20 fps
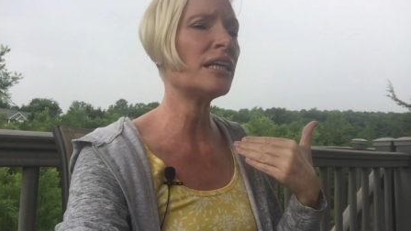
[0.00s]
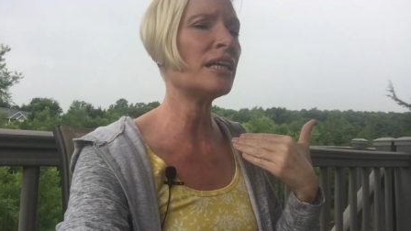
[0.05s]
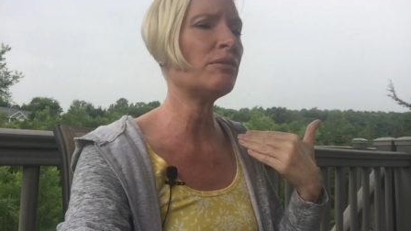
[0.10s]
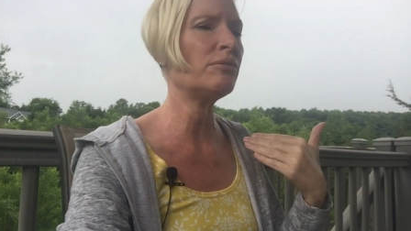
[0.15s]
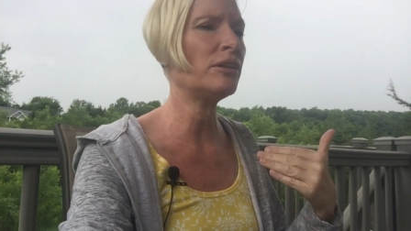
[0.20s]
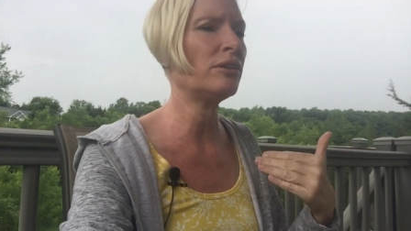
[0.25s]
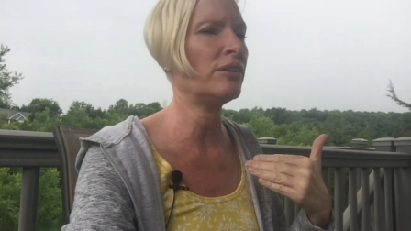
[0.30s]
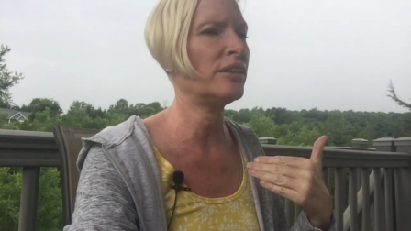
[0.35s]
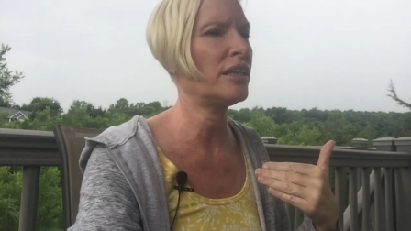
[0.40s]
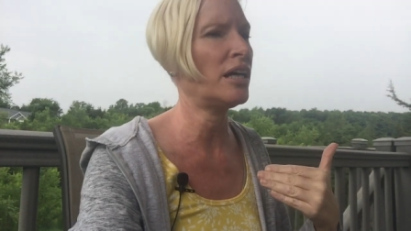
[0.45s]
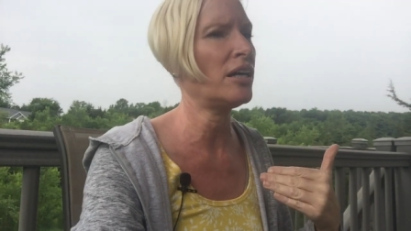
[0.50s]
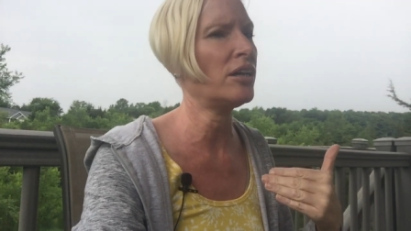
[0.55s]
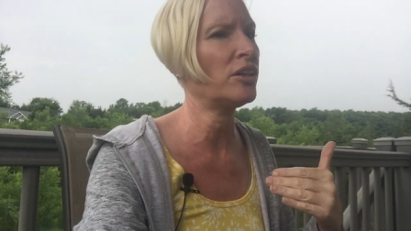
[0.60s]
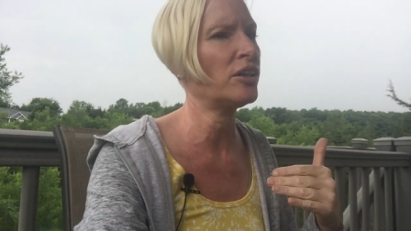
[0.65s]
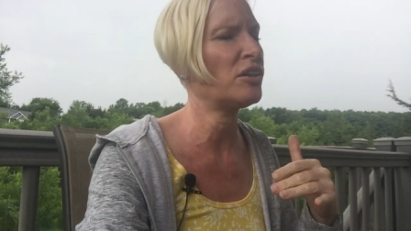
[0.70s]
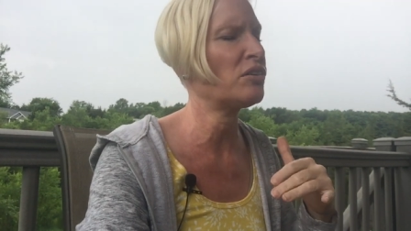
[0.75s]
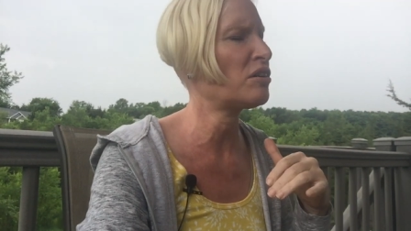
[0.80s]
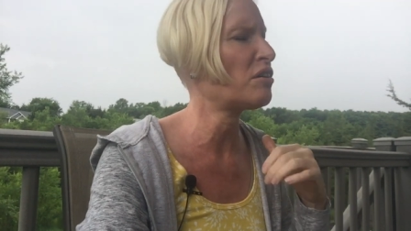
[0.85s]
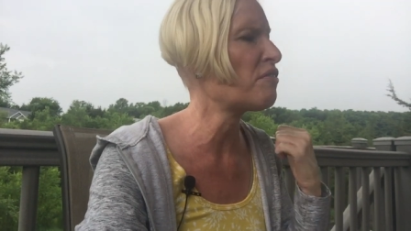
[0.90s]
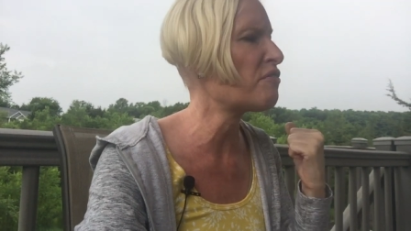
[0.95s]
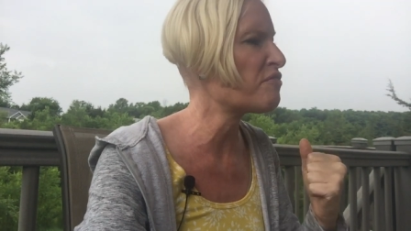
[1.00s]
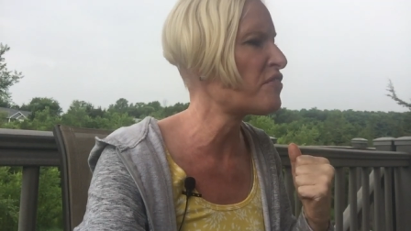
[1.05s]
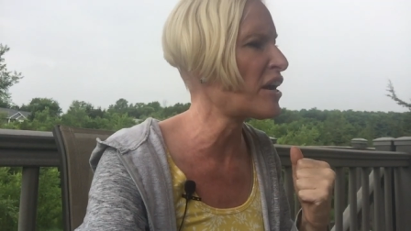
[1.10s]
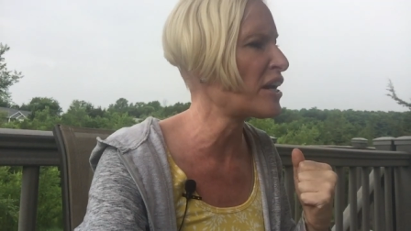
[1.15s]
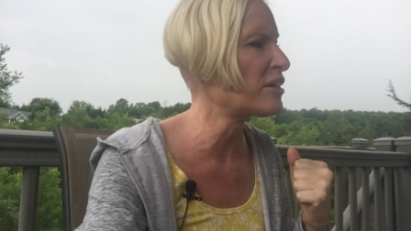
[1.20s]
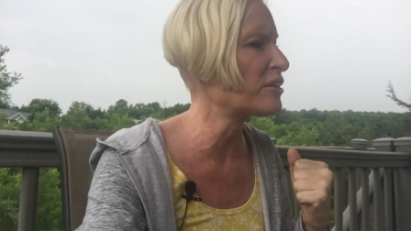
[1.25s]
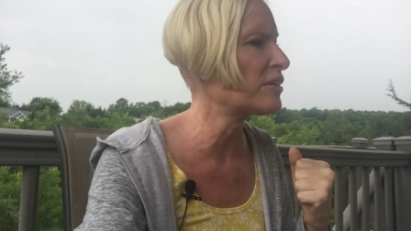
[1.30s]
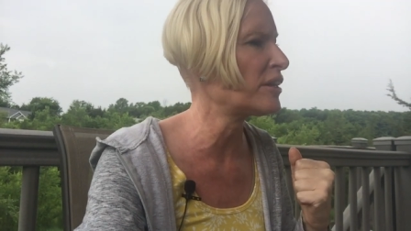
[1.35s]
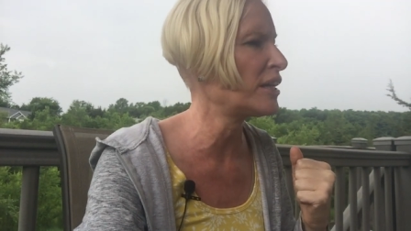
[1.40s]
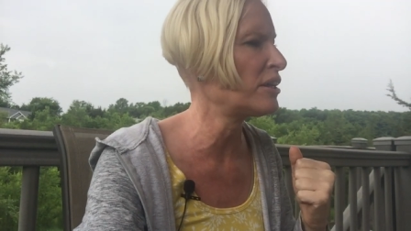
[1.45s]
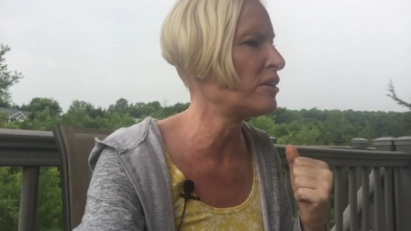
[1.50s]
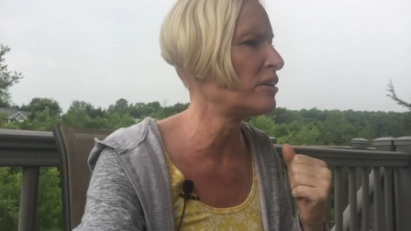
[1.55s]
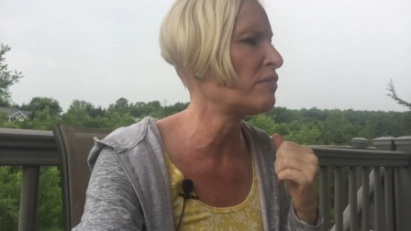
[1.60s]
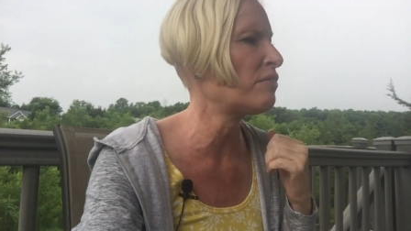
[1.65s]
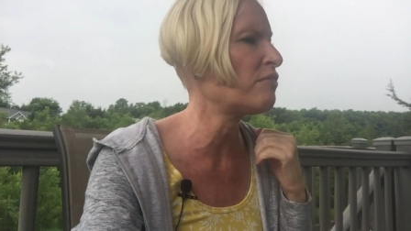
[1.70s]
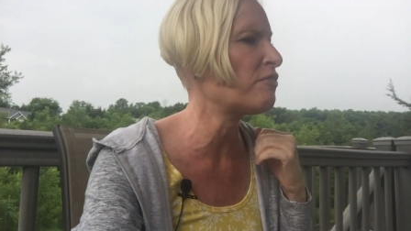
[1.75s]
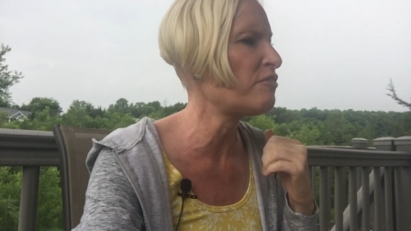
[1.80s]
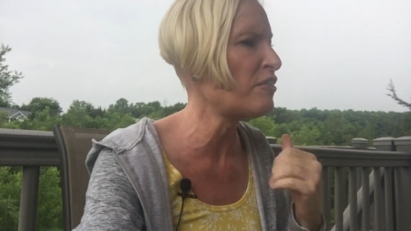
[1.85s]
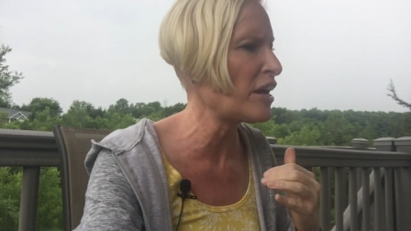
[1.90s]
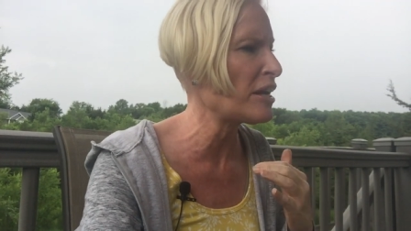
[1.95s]
like when you're younger you were a fighter like you had
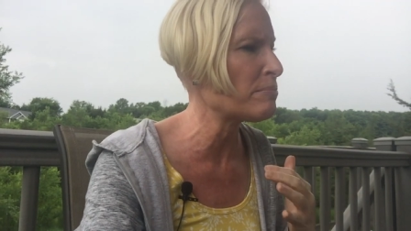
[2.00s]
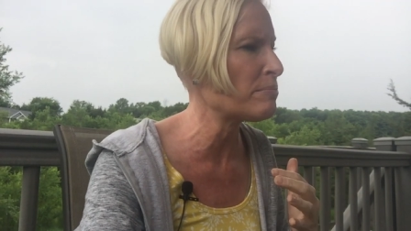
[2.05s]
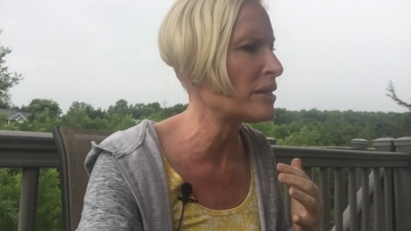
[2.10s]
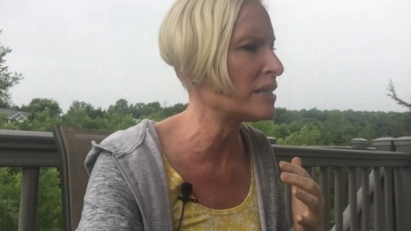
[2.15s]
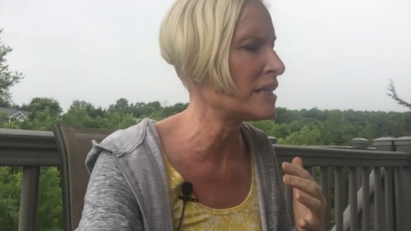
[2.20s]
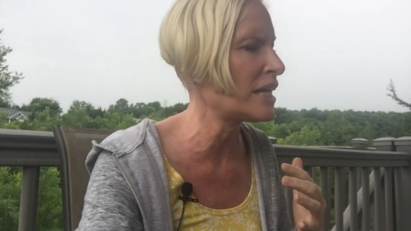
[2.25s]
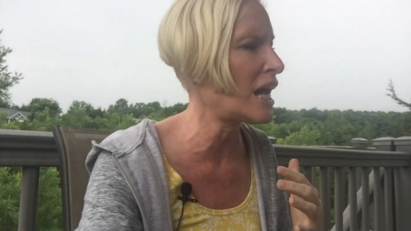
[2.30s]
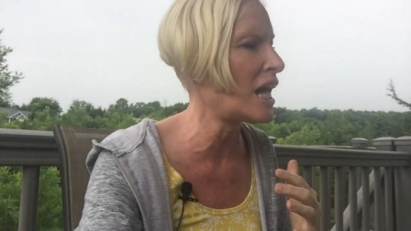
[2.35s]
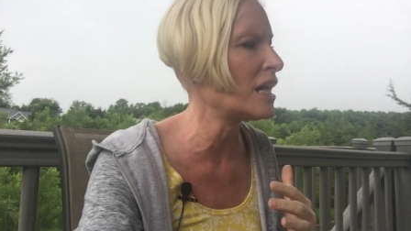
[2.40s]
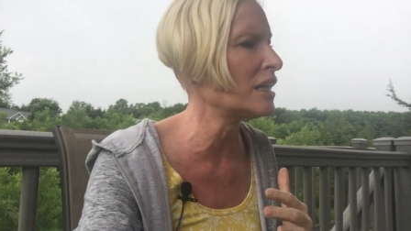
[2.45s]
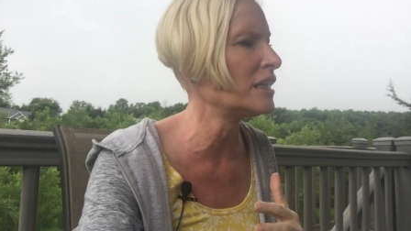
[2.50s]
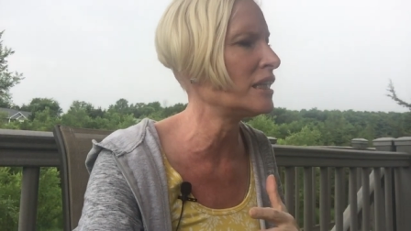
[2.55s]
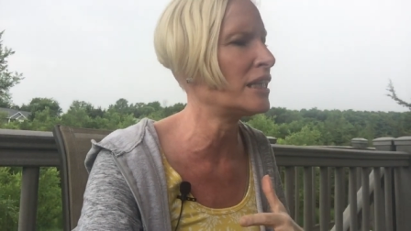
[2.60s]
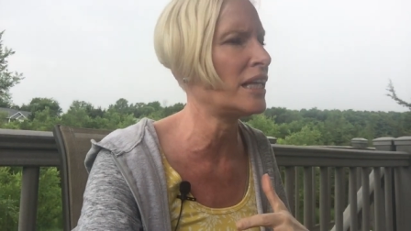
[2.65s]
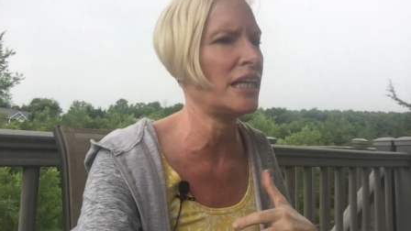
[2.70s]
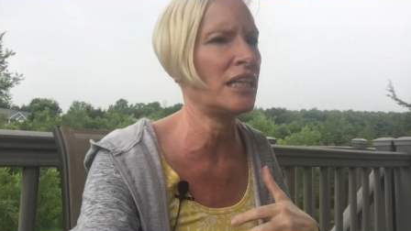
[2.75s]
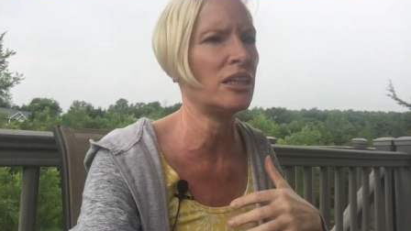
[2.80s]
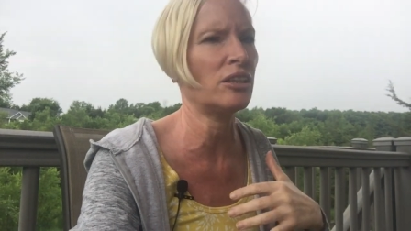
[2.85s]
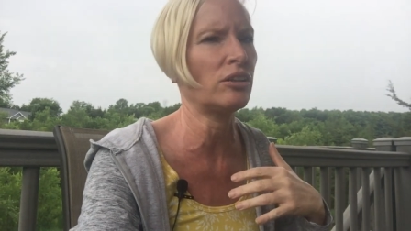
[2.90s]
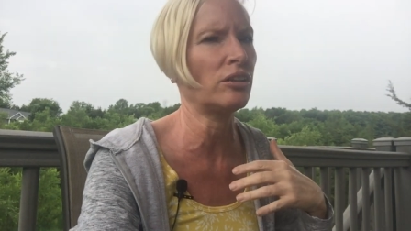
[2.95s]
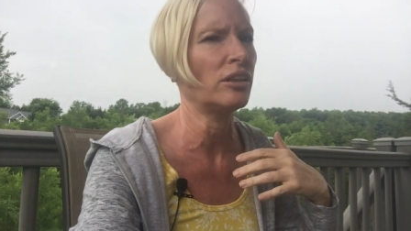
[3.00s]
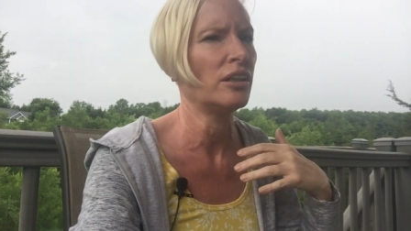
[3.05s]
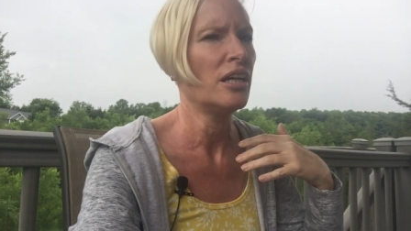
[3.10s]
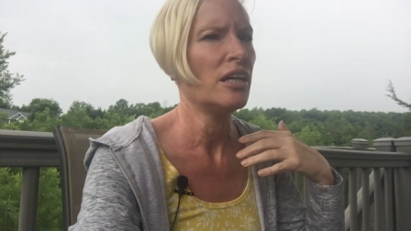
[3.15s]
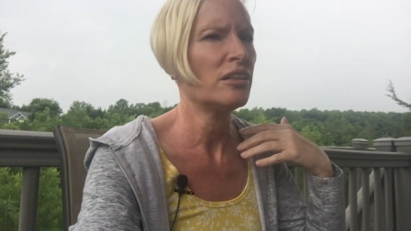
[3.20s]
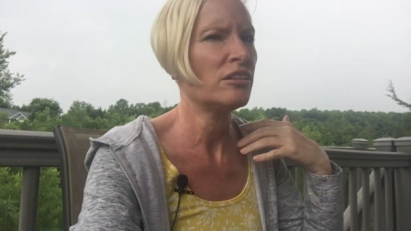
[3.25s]
a fight mentality like you're